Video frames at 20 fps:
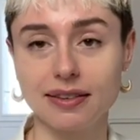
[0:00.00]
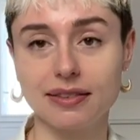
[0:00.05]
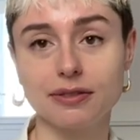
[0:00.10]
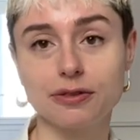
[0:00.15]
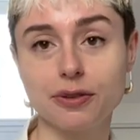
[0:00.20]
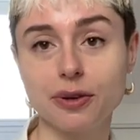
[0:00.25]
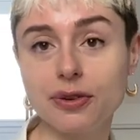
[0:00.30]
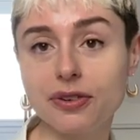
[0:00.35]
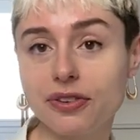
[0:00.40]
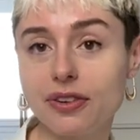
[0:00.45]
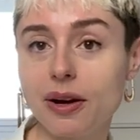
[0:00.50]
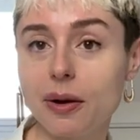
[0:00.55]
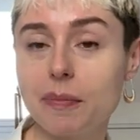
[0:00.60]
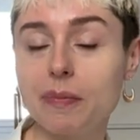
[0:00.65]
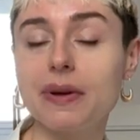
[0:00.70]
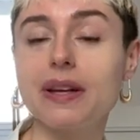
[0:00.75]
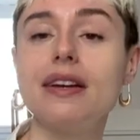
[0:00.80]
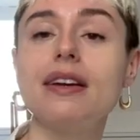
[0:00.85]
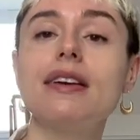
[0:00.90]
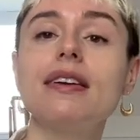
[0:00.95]
First
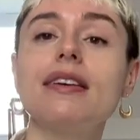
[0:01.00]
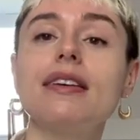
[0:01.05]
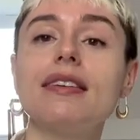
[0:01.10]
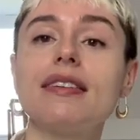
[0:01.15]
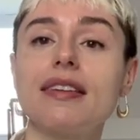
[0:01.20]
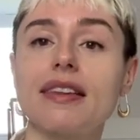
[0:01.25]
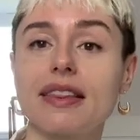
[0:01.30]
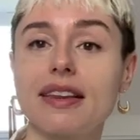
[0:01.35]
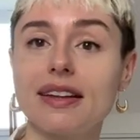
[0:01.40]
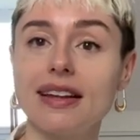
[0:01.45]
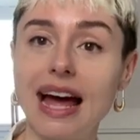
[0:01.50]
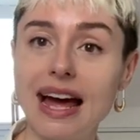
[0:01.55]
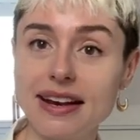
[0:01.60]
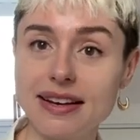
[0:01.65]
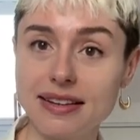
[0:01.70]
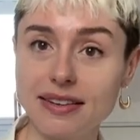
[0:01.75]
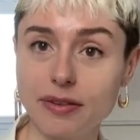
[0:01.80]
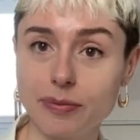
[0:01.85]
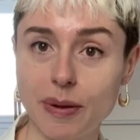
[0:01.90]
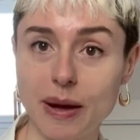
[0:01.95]
up is The
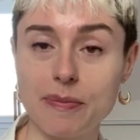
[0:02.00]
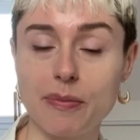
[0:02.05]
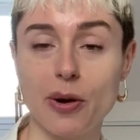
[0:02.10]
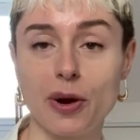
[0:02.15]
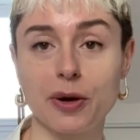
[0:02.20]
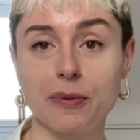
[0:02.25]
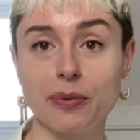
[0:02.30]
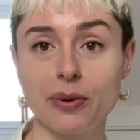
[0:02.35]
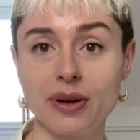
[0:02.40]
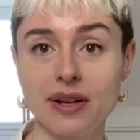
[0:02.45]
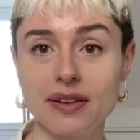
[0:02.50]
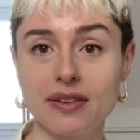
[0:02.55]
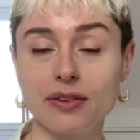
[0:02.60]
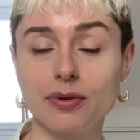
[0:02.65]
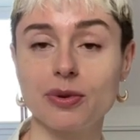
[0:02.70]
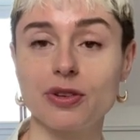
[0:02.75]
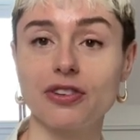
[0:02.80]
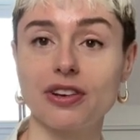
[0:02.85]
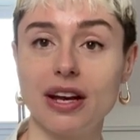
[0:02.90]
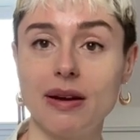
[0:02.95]
Latinist by Mark Prins,
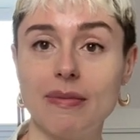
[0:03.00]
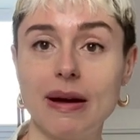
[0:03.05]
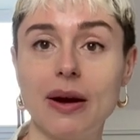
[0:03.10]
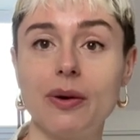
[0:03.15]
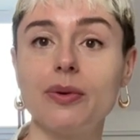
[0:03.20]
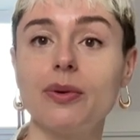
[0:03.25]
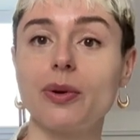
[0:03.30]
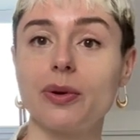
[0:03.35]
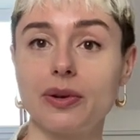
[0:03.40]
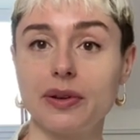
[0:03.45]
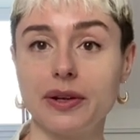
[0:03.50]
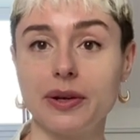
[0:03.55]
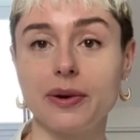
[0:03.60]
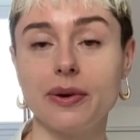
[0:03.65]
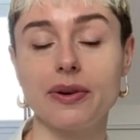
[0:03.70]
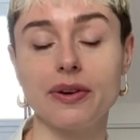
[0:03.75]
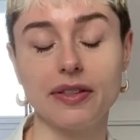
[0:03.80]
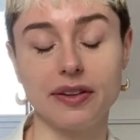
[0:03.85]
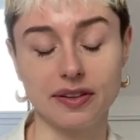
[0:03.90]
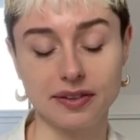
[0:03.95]
which came out
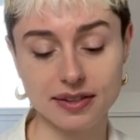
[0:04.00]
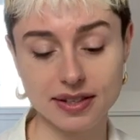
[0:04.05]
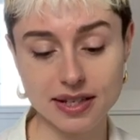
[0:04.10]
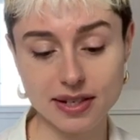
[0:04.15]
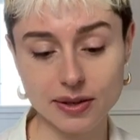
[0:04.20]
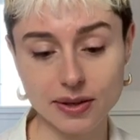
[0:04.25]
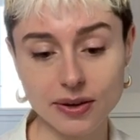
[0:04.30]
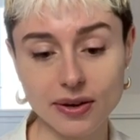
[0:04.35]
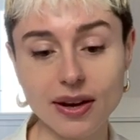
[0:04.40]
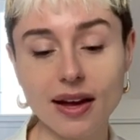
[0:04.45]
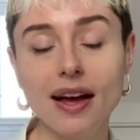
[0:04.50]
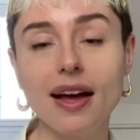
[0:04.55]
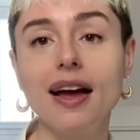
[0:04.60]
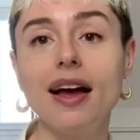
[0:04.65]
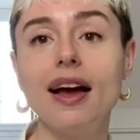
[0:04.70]
earlier this year.